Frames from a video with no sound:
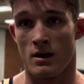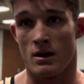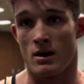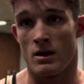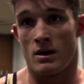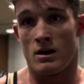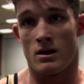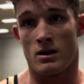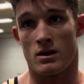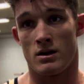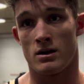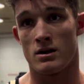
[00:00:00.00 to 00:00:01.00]
Well, Josh,
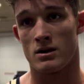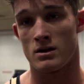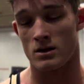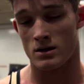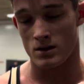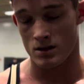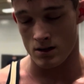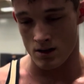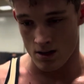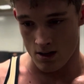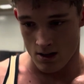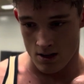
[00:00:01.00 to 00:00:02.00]
hey, man,
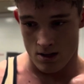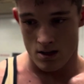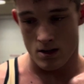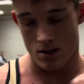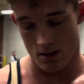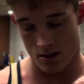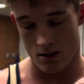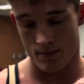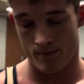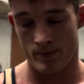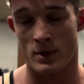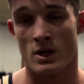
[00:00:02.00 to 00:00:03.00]
congratulations on your state
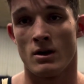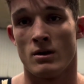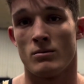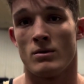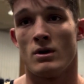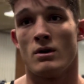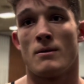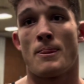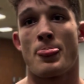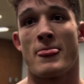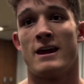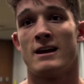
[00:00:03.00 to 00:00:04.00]
championship. You're a state
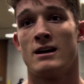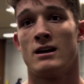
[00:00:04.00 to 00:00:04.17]
champion.